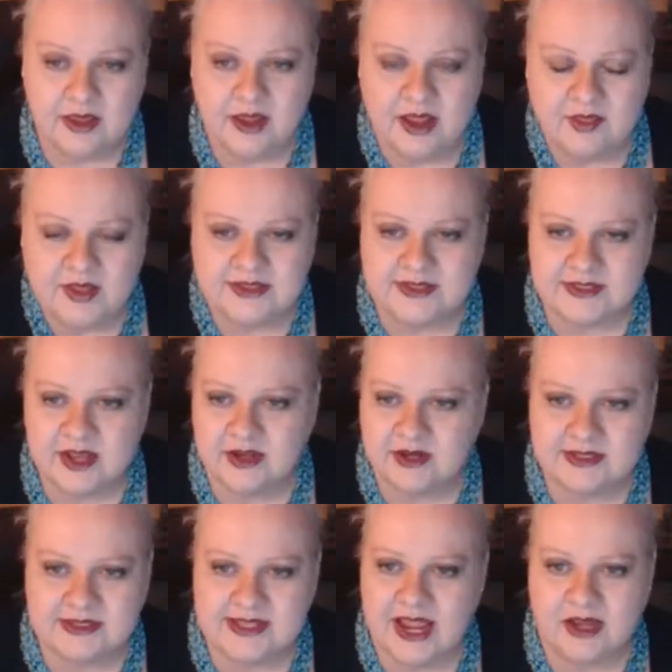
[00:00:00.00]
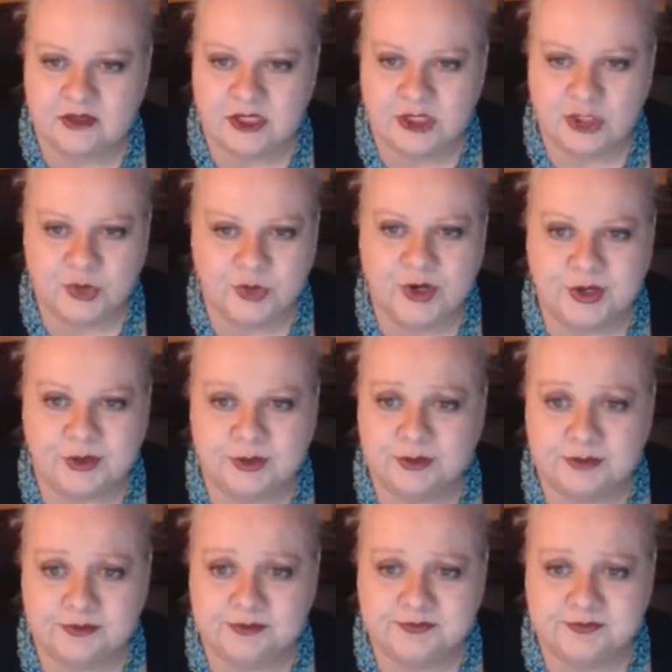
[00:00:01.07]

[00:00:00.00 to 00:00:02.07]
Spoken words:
And that's not exactly true.